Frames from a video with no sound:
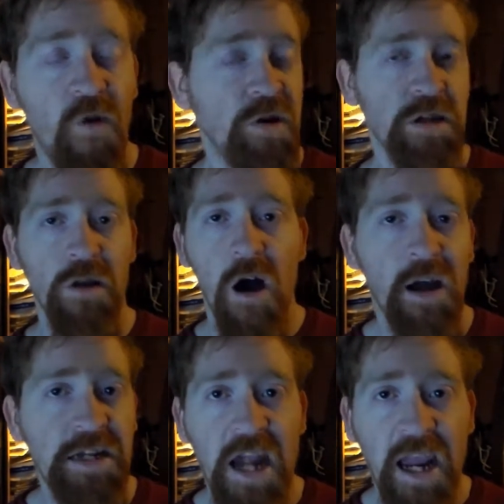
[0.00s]
for as
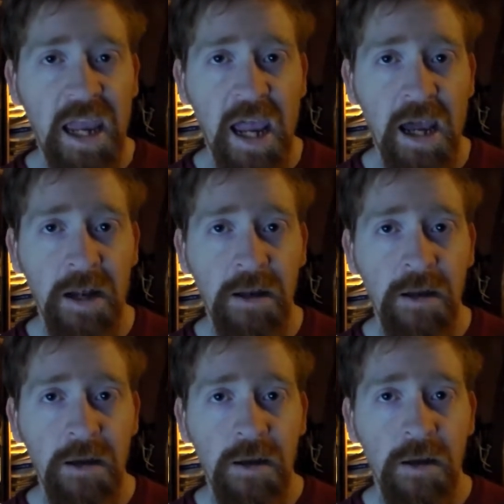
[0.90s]
long as I
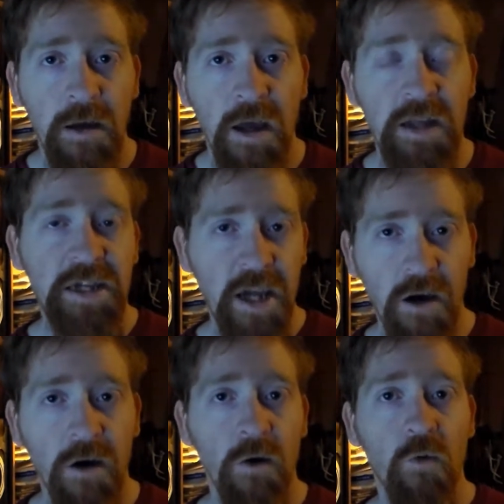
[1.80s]
can
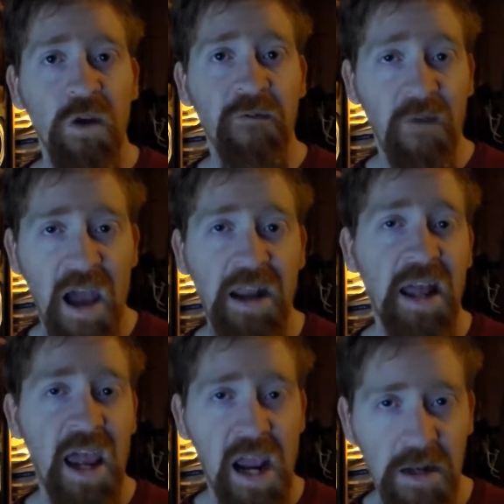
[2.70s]
until we
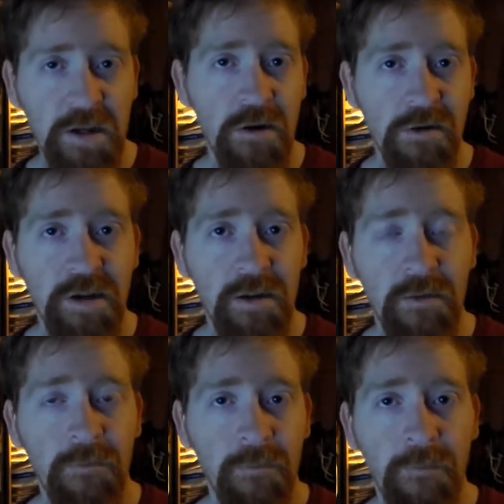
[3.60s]
find answers.